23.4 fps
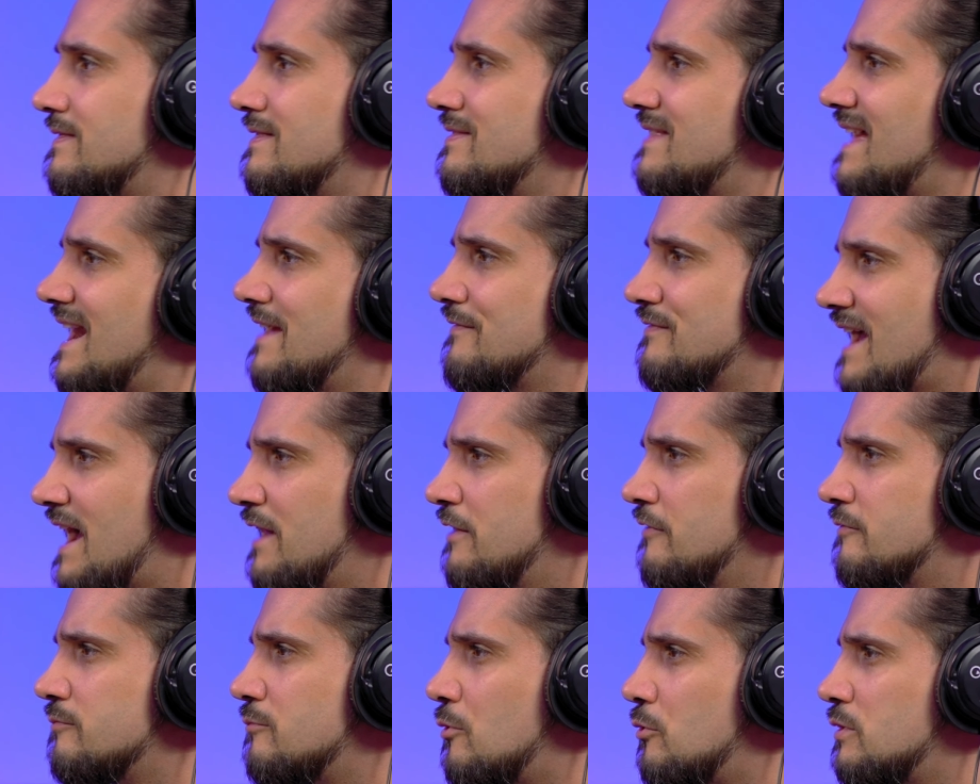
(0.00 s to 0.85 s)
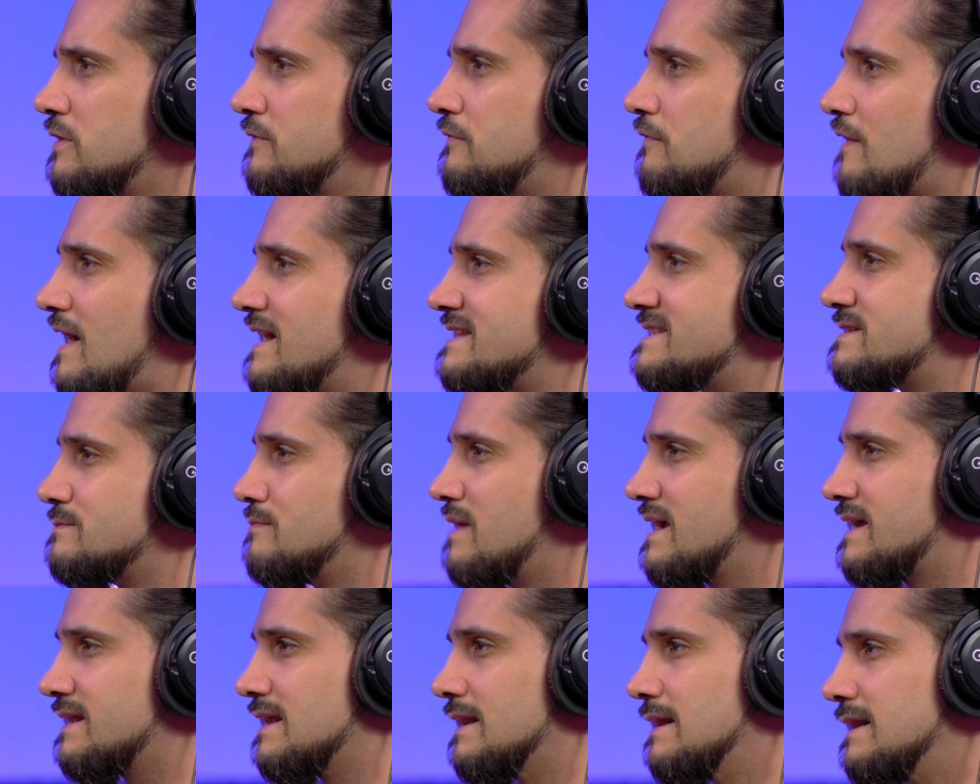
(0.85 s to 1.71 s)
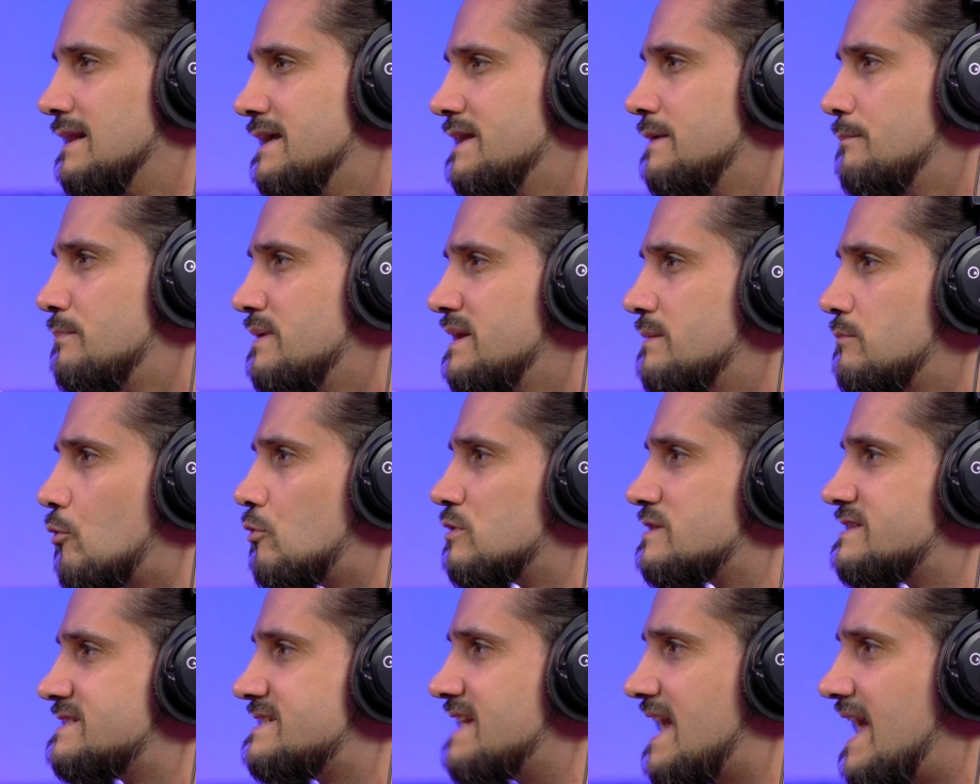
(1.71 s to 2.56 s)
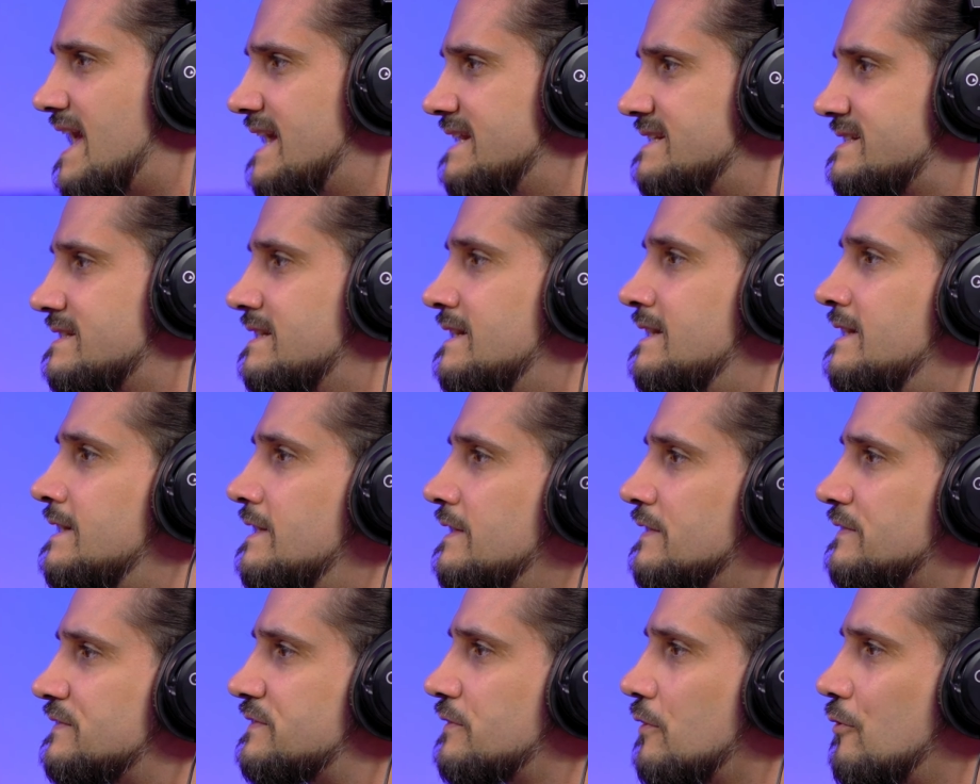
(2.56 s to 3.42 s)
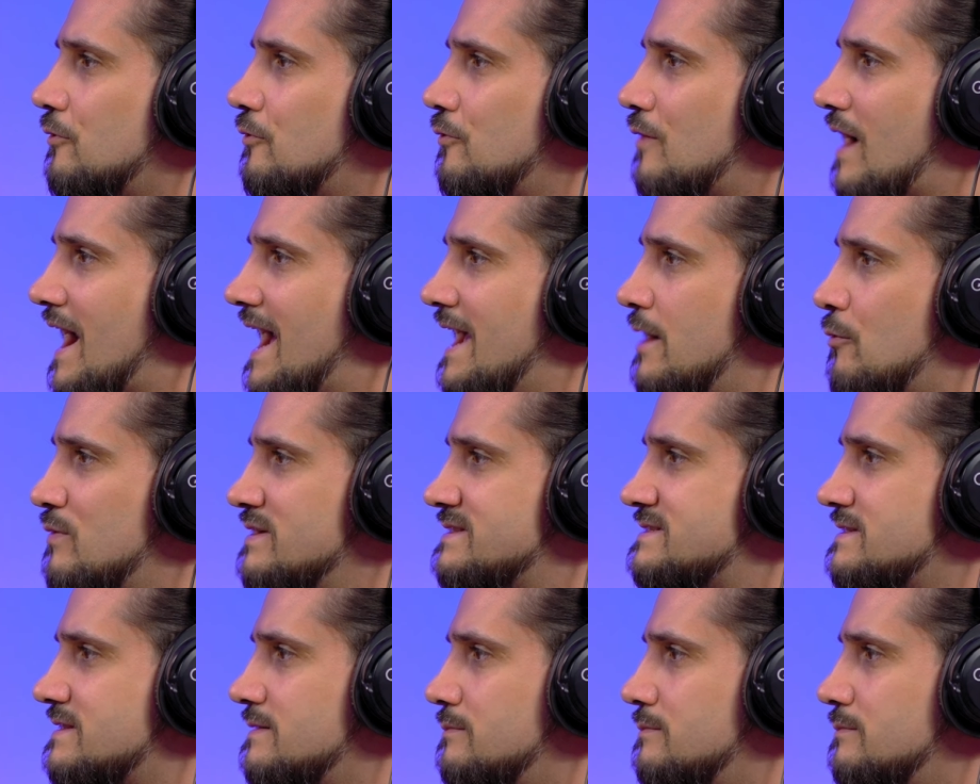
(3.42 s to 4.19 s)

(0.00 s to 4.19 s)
that I've kind of modified to make it a little bit more dead. So I went to the